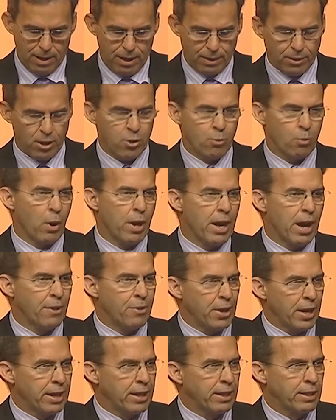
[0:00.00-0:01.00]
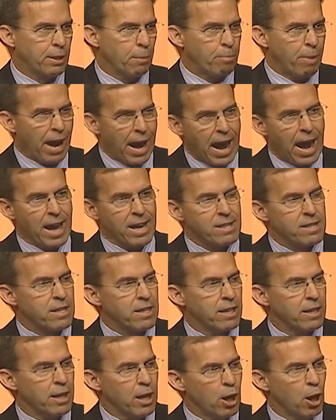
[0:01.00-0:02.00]
In this way, I think the past
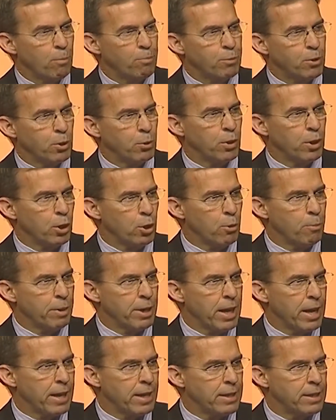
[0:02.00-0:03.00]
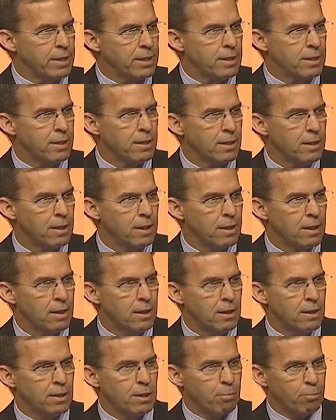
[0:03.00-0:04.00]
can help to illuminate
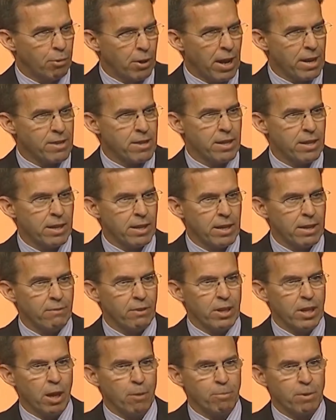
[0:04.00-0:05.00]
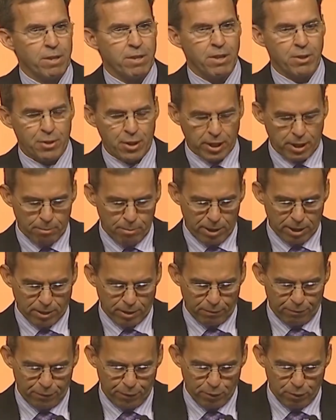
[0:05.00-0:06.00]
the present and even help us to think about
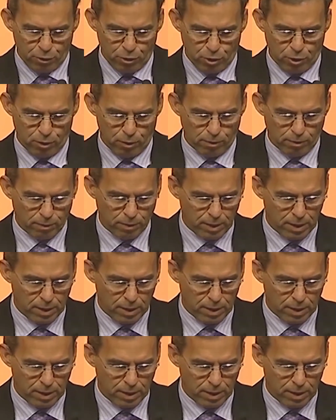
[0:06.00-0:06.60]
the future.